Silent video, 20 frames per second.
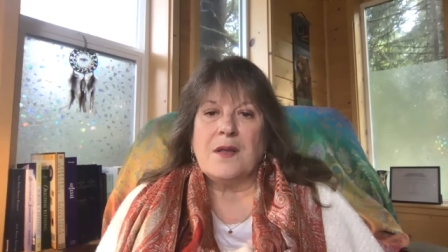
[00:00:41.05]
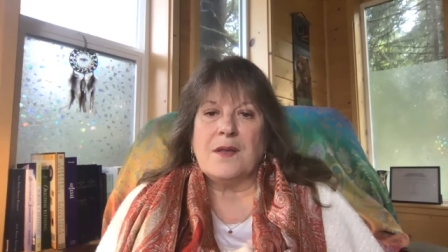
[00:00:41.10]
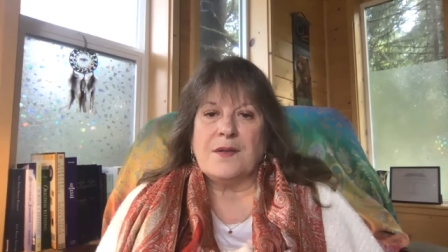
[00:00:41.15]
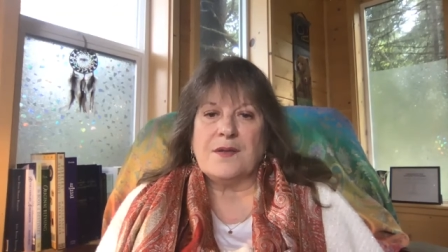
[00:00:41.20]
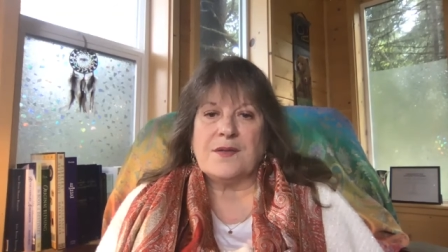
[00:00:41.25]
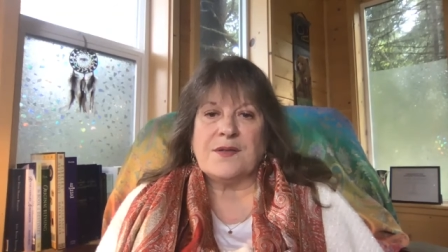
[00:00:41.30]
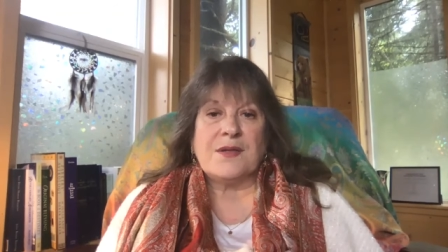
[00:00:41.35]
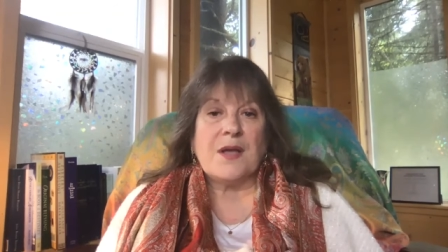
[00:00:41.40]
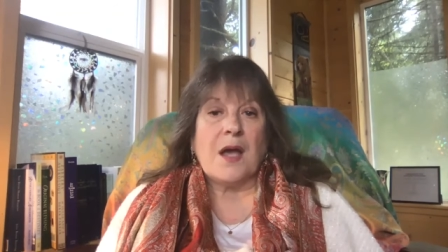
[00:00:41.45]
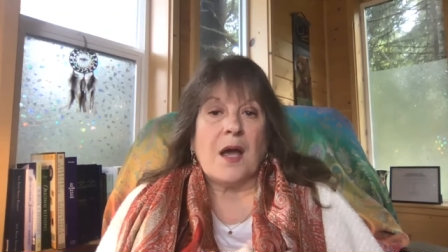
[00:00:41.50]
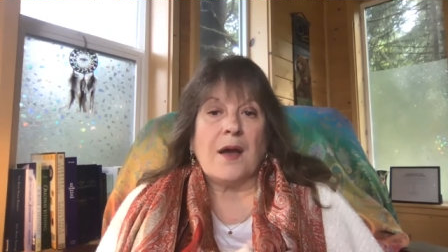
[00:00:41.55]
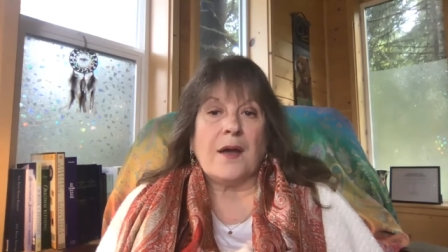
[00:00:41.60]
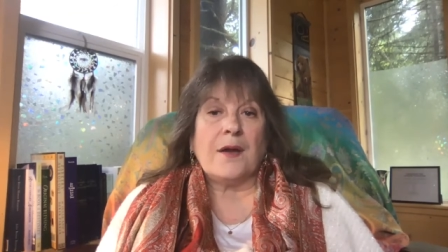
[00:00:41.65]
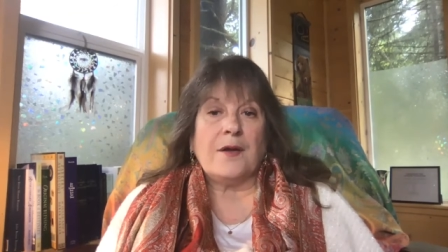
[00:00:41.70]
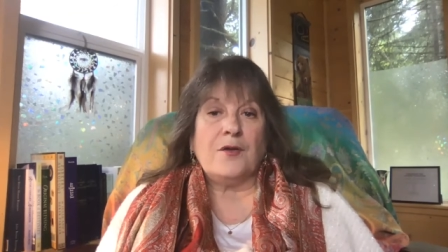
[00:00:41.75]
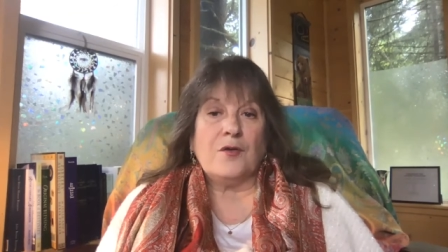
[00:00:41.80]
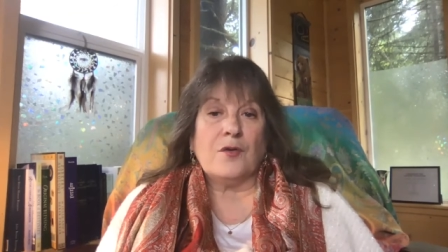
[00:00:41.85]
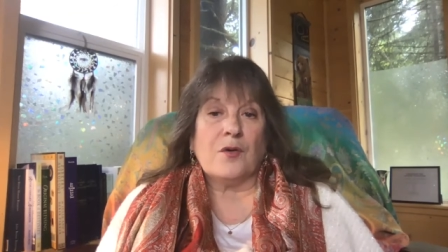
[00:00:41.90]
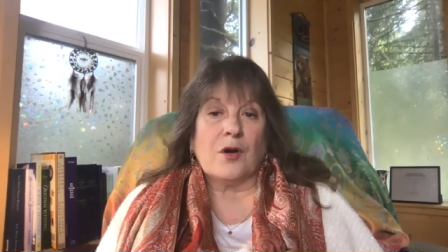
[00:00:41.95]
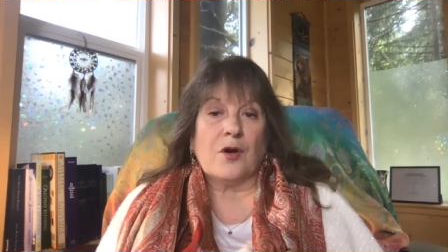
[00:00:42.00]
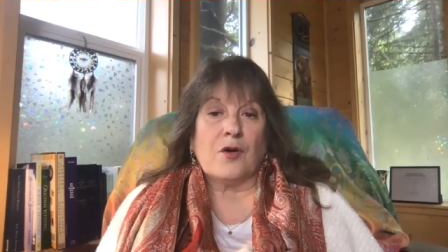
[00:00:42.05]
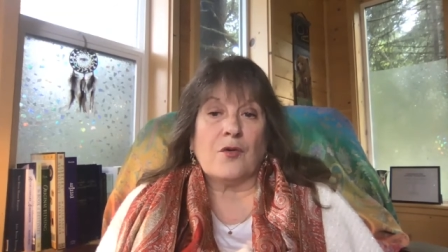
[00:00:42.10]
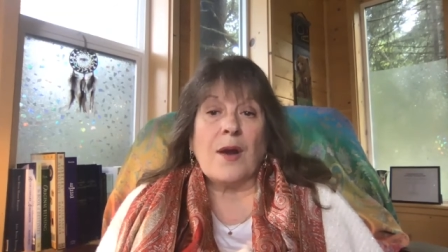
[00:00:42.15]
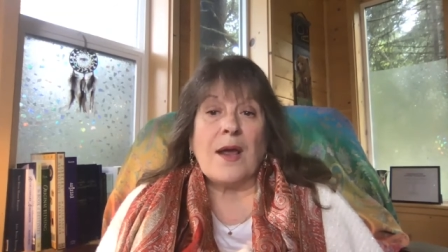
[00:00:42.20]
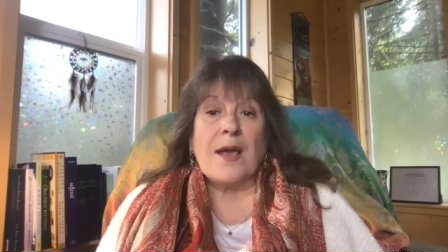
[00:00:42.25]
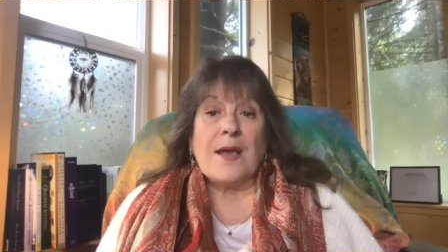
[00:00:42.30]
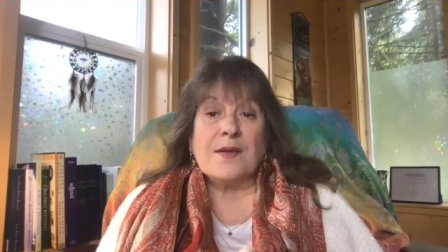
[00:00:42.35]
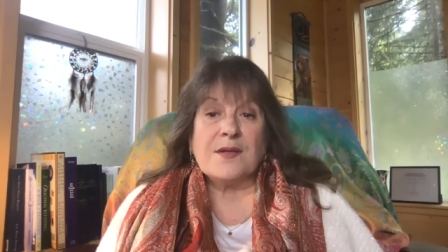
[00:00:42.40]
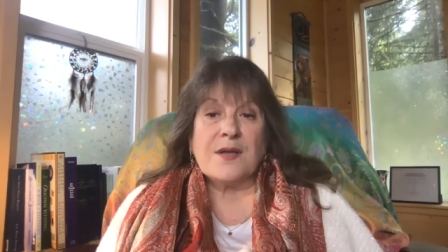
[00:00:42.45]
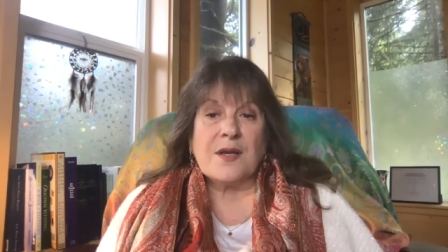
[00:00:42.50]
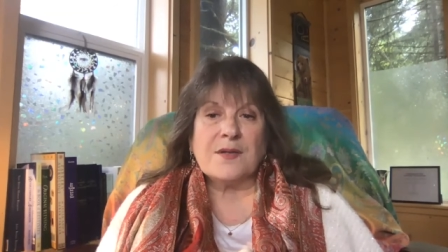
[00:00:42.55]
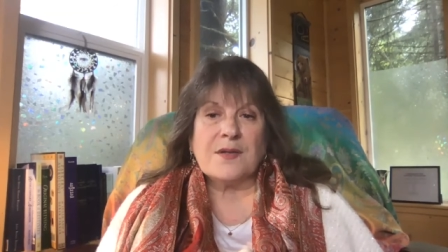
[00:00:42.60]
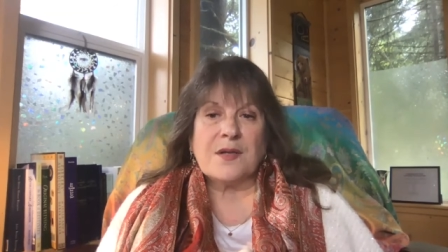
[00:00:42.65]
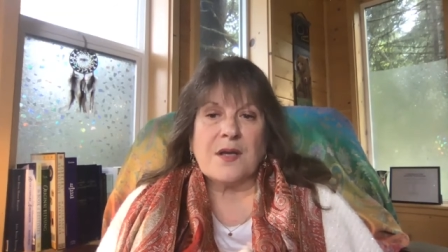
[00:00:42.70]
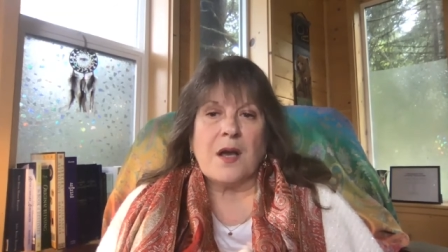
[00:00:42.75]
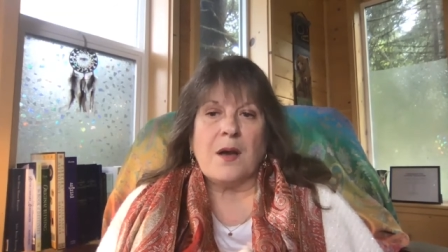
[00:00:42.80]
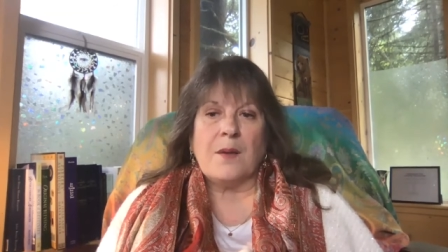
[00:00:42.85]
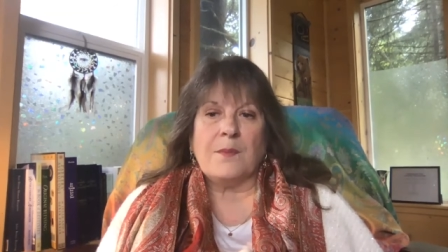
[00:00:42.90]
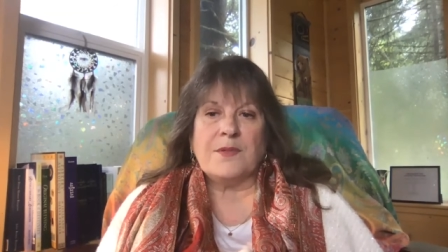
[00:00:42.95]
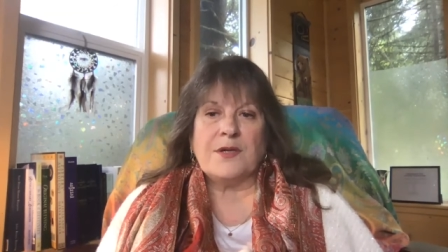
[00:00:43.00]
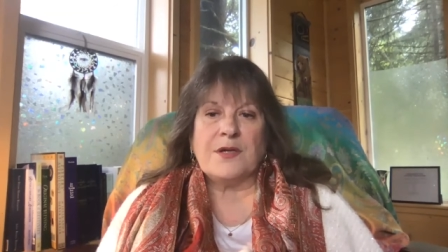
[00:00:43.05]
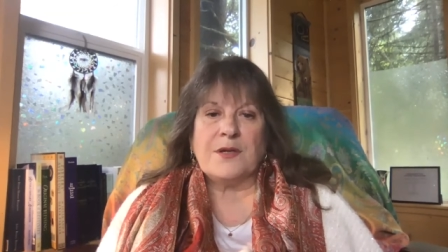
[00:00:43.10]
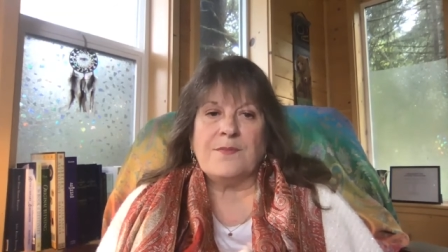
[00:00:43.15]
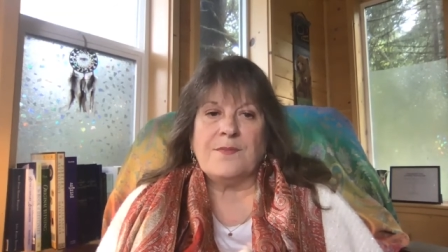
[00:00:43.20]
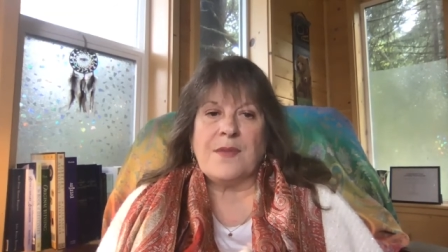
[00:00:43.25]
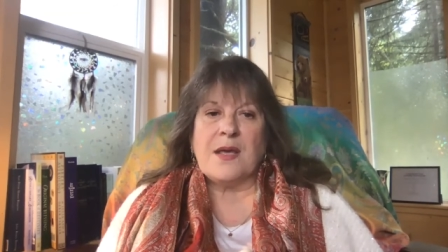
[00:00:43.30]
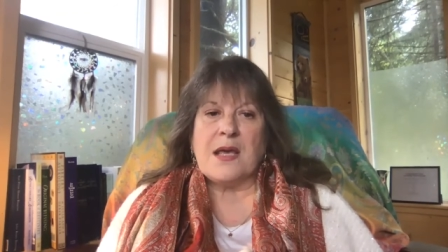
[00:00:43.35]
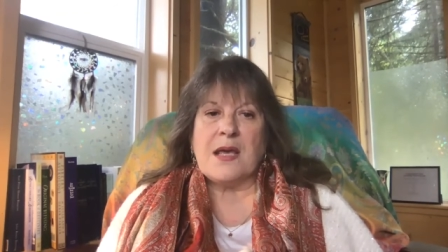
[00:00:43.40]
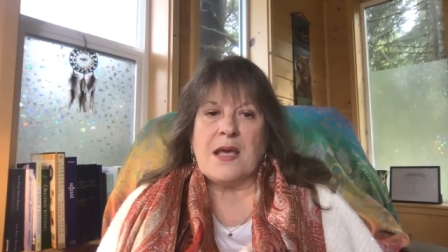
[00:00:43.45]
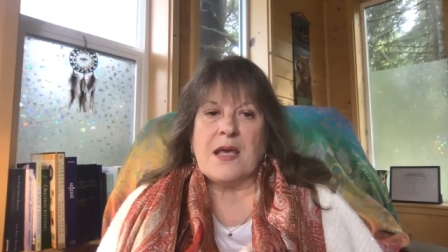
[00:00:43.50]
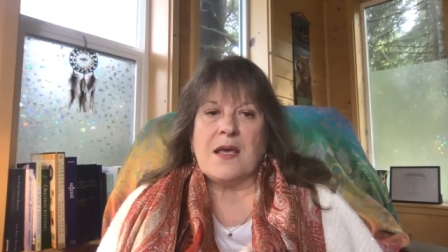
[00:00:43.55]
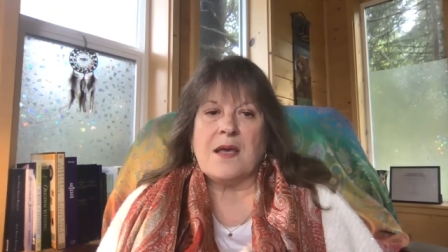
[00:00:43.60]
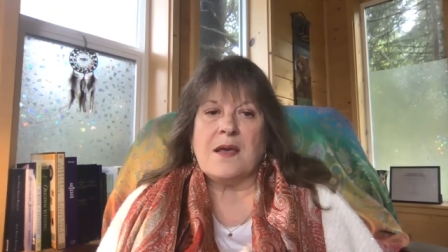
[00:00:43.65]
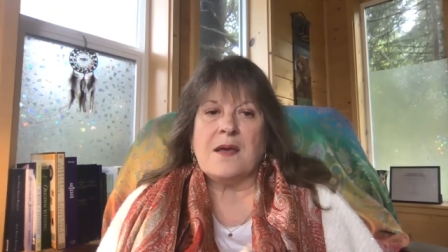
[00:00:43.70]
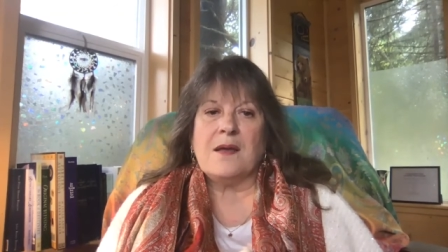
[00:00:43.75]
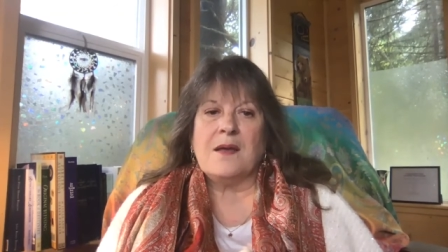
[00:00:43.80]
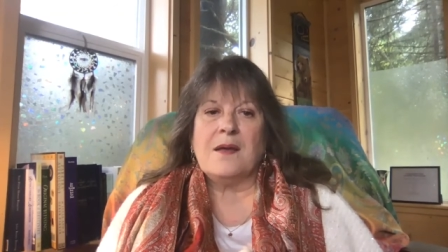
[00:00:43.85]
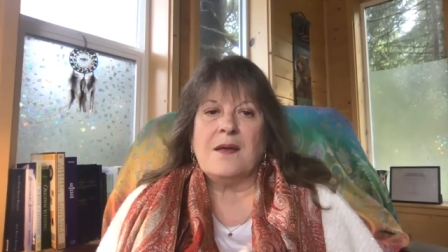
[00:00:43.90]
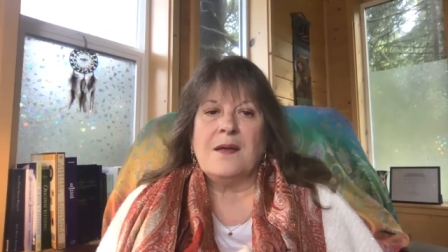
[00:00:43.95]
the sign your grace has come to me,